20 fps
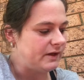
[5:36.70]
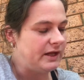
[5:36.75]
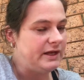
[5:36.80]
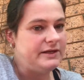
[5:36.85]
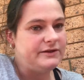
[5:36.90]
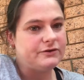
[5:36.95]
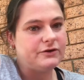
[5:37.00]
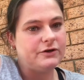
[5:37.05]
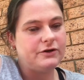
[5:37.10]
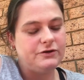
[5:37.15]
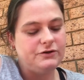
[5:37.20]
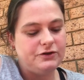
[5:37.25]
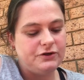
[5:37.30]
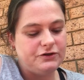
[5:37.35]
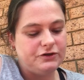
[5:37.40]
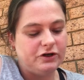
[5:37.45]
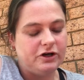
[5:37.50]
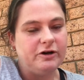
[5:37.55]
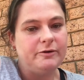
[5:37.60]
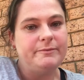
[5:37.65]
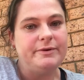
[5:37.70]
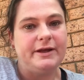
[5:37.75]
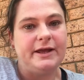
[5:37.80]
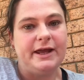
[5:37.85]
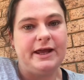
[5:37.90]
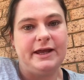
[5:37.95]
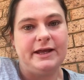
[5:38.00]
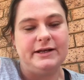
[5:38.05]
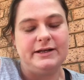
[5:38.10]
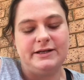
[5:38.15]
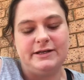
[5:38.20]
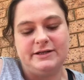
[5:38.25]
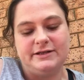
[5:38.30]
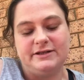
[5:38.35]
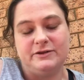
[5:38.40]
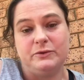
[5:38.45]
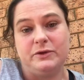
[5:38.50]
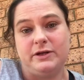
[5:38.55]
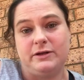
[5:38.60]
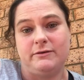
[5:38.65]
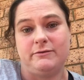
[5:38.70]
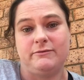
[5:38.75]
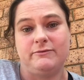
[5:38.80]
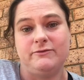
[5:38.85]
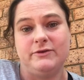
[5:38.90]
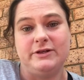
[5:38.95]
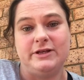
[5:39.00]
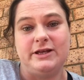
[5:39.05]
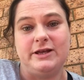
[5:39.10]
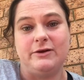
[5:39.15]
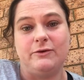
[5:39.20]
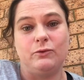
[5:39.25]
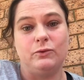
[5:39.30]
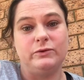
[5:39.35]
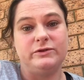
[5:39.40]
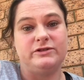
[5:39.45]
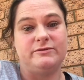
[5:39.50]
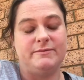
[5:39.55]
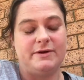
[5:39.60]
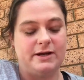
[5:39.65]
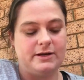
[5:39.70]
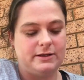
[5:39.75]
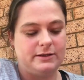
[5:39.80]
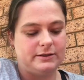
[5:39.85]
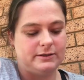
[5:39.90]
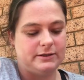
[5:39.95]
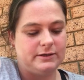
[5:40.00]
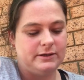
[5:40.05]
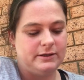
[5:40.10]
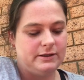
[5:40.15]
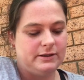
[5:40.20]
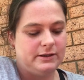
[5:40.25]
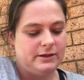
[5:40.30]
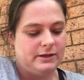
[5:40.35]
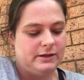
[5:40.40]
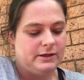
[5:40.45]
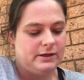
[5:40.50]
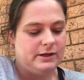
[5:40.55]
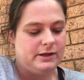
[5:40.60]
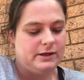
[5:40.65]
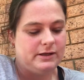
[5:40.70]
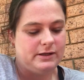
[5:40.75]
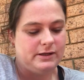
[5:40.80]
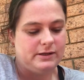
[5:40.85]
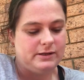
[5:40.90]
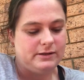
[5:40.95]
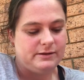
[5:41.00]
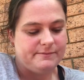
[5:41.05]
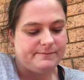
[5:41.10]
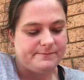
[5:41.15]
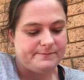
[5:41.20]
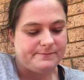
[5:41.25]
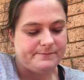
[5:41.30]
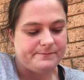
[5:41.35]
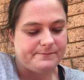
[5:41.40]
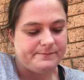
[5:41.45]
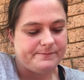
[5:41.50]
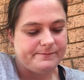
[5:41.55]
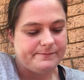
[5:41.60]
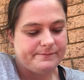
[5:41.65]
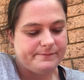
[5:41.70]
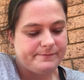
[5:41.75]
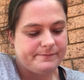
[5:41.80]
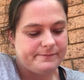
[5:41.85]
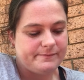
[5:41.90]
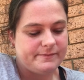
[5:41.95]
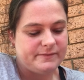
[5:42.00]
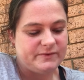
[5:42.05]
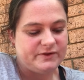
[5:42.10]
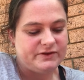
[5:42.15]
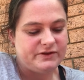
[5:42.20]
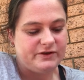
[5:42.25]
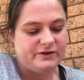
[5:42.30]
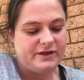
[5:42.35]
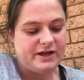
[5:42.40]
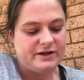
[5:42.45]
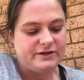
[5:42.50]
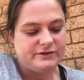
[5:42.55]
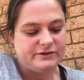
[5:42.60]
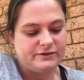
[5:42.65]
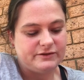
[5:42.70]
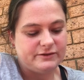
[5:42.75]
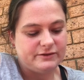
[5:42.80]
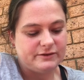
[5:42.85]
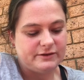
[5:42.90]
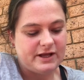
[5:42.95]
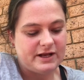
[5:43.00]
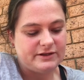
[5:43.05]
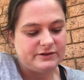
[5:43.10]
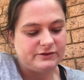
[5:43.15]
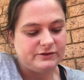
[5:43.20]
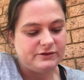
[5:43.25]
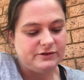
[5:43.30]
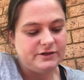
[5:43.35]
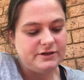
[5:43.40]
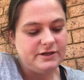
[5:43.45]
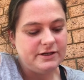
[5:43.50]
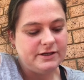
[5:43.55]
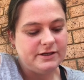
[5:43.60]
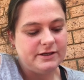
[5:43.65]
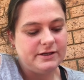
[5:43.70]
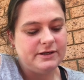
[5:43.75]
He's got a new job and he's doing really awesome at it. So that's good.